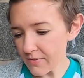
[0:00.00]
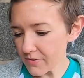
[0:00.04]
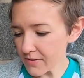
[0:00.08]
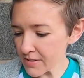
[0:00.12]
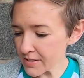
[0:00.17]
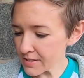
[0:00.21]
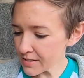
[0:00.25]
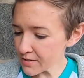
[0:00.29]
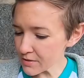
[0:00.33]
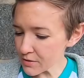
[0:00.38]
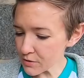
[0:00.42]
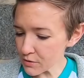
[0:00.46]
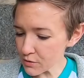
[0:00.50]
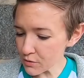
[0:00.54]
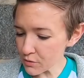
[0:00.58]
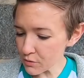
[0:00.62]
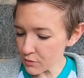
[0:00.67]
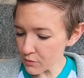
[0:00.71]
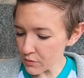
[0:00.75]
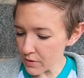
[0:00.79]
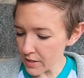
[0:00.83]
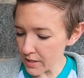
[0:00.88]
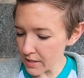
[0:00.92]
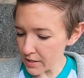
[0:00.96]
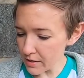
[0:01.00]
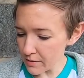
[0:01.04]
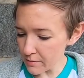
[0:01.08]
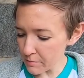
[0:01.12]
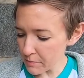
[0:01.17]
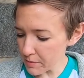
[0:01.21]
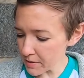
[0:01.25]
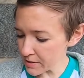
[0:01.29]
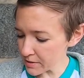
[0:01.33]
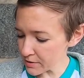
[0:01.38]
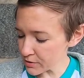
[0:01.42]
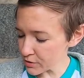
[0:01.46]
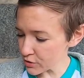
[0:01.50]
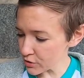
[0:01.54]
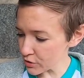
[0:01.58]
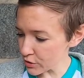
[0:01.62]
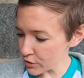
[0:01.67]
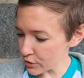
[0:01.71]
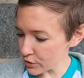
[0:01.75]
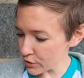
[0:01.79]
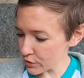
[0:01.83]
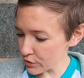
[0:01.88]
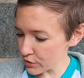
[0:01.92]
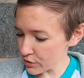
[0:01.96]
This is a great
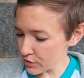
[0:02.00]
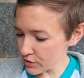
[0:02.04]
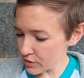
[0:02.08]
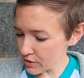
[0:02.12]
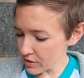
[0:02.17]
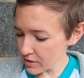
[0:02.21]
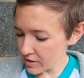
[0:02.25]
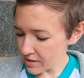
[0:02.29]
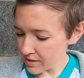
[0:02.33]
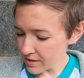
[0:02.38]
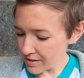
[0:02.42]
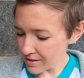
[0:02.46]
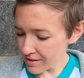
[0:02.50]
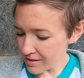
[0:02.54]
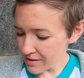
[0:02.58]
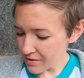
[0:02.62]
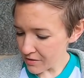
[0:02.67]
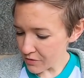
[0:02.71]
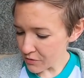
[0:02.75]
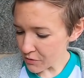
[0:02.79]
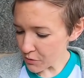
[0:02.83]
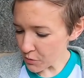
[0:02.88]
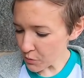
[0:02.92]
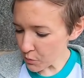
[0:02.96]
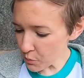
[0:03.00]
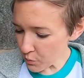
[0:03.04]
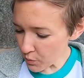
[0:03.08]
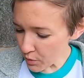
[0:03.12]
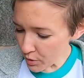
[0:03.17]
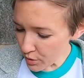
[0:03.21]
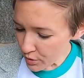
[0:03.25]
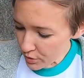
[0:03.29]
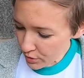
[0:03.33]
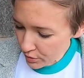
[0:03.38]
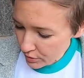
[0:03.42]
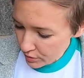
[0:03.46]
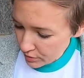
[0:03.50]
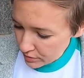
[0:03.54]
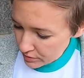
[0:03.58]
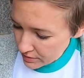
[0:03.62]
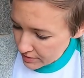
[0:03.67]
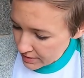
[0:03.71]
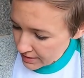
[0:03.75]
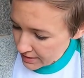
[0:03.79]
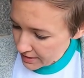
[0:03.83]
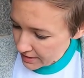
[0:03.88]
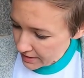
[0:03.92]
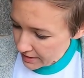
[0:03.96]
picture. They're
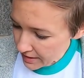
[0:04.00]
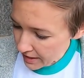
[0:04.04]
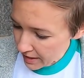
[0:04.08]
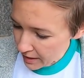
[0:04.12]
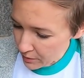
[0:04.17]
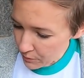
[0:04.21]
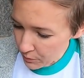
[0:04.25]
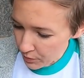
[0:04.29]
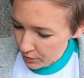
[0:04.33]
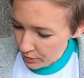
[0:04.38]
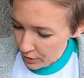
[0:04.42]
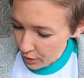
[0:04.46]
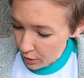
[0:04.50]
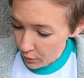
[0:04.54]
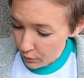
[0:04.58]
workers. King Edward.